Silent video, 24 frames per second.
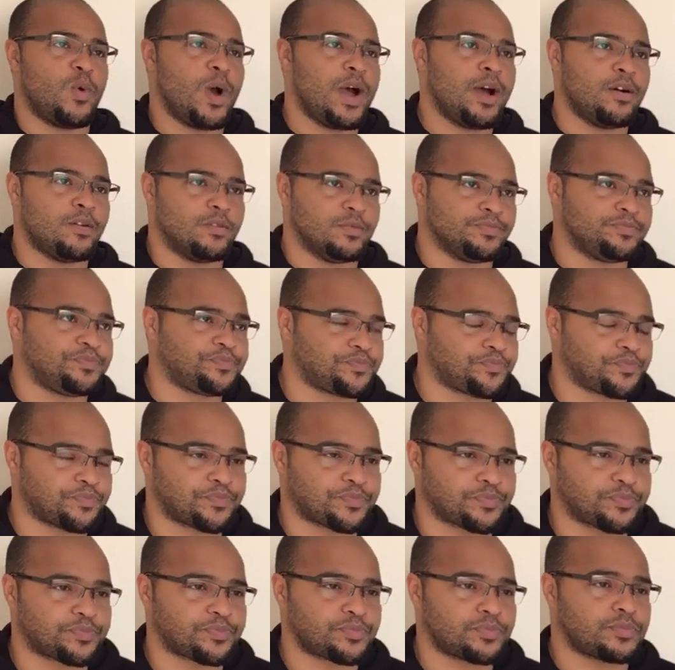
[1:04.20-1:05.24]
Well,
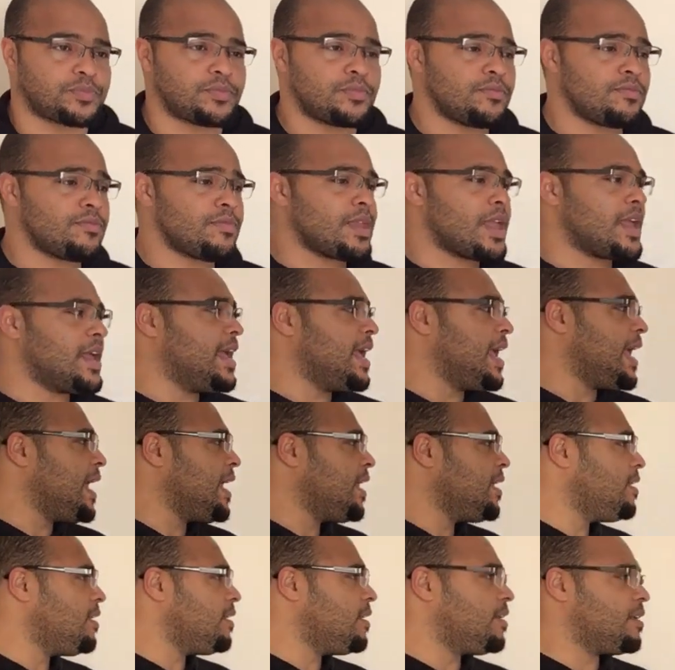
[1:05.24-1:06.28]

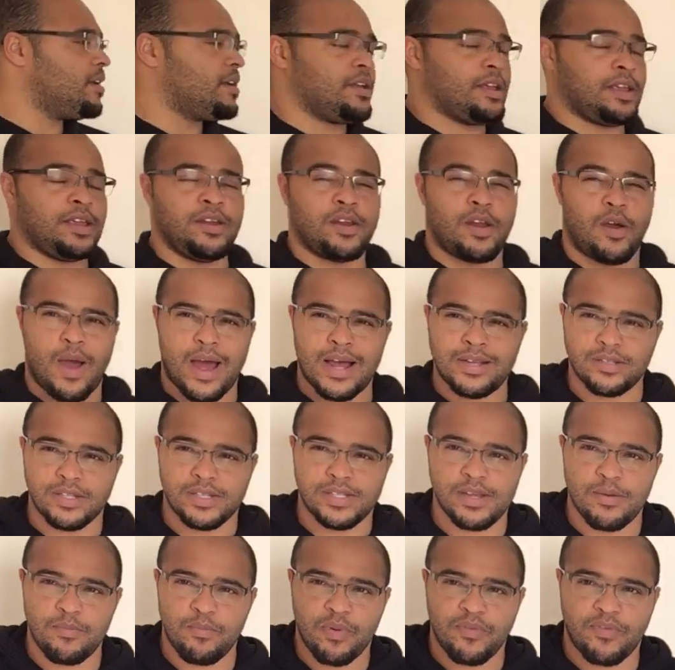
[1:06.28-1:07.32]
in you know as i
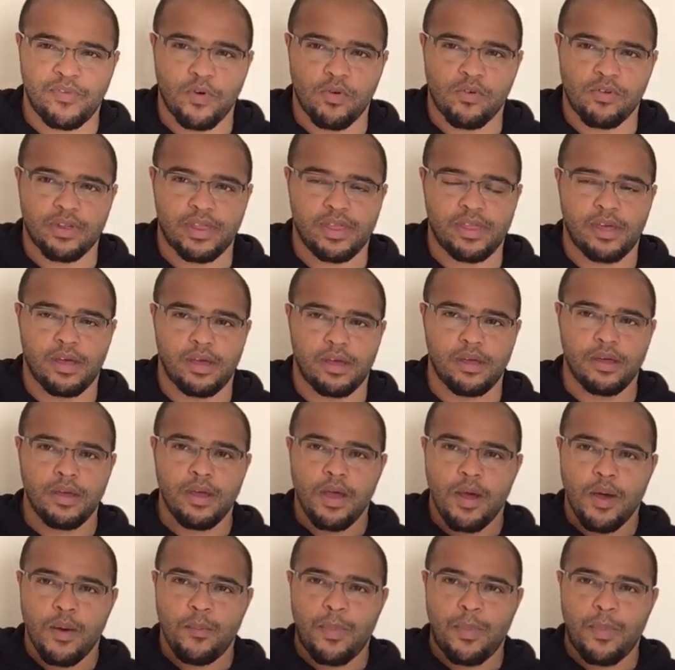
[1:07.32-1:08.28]
said before in the